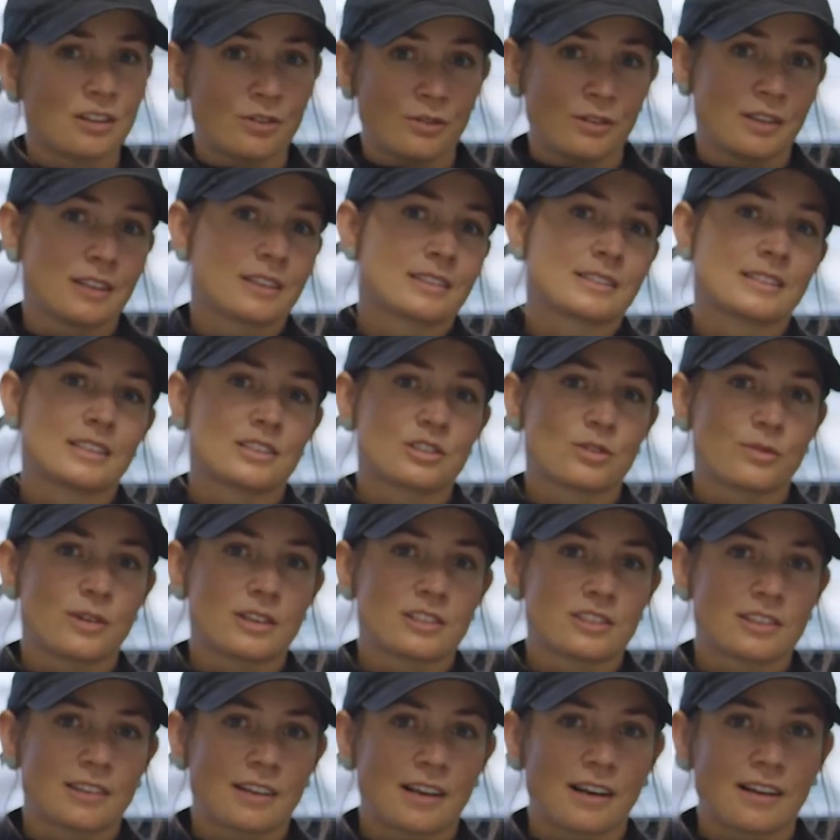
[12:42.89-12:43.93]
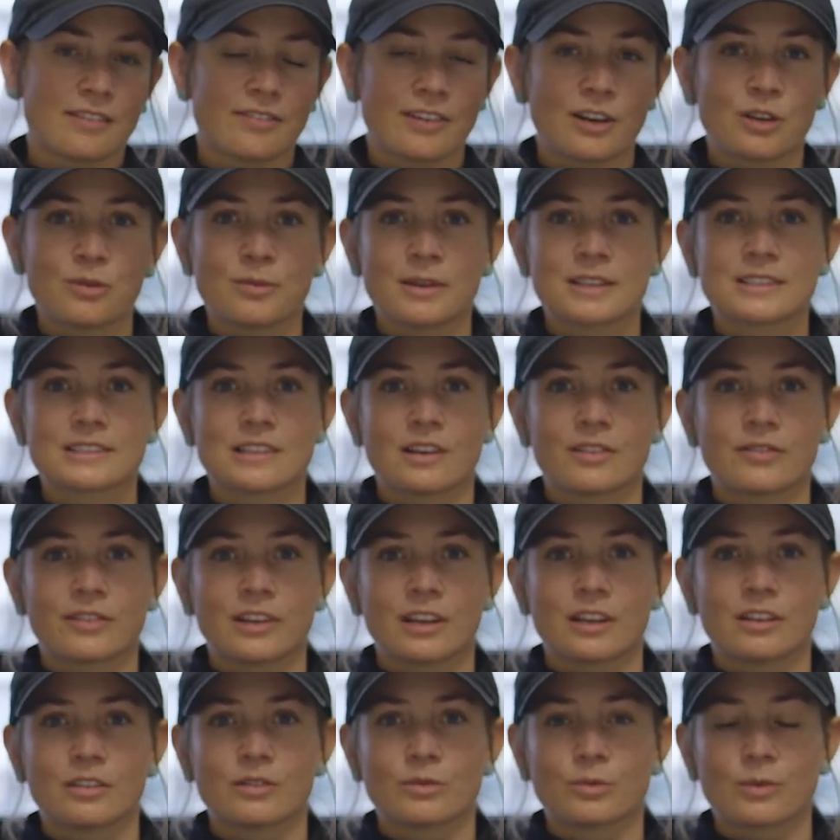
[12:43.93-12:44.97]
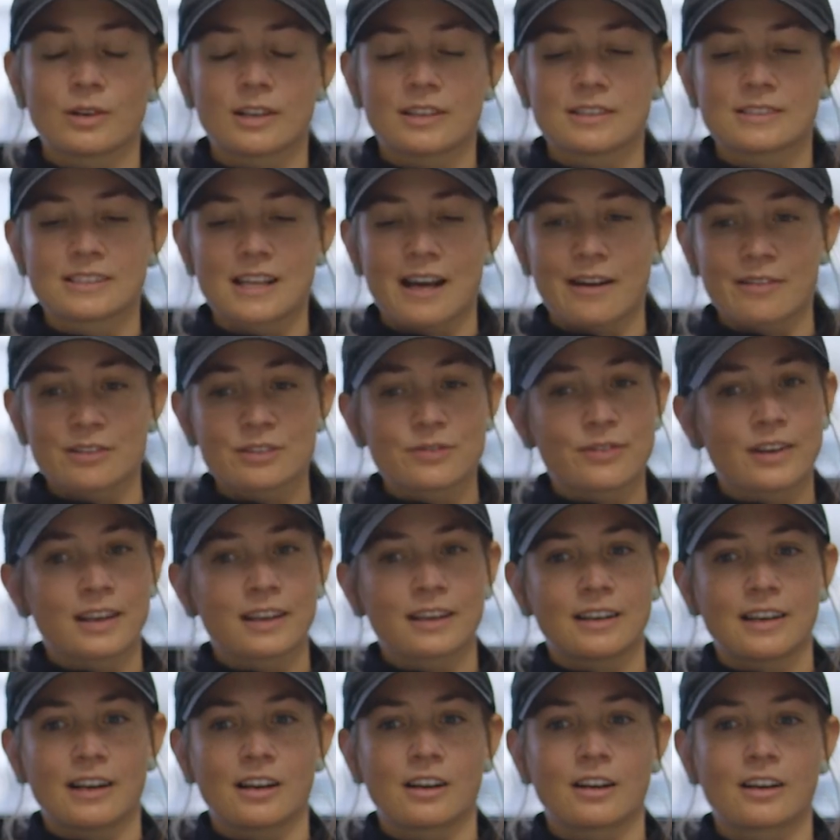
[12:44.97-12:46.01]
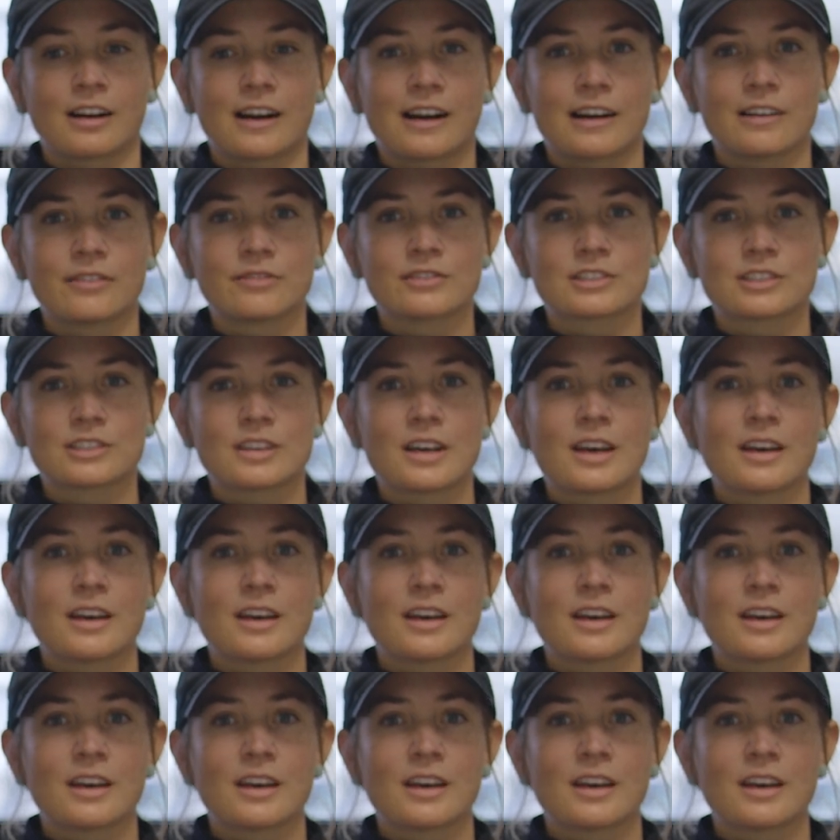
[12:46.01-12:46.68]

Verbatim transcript: a unique situation that I found myself in was I was flying an aircraft.